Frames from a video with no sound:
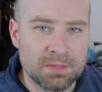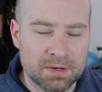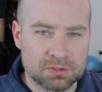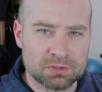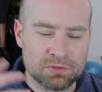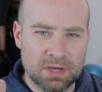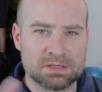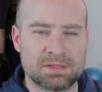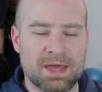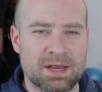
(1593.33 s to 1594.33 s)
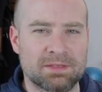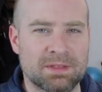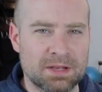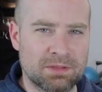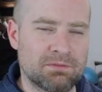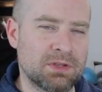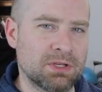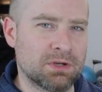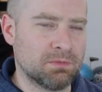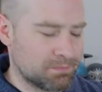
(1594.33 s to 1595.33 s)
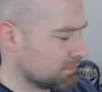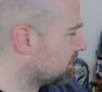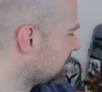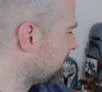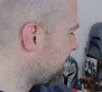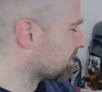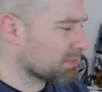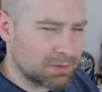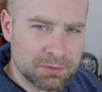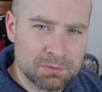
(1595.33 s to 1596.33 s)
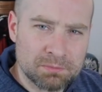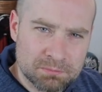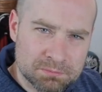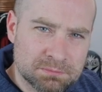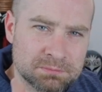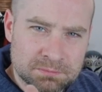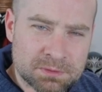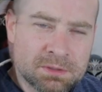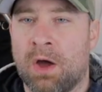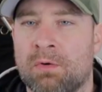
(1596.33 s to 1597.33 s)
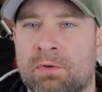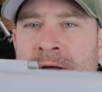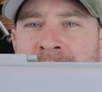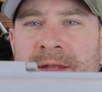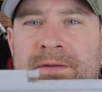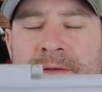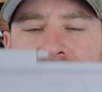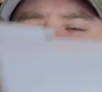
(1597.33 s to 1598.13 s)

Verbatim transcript: and I'll show you guys that at the end of the video. That's what I'll do. All right,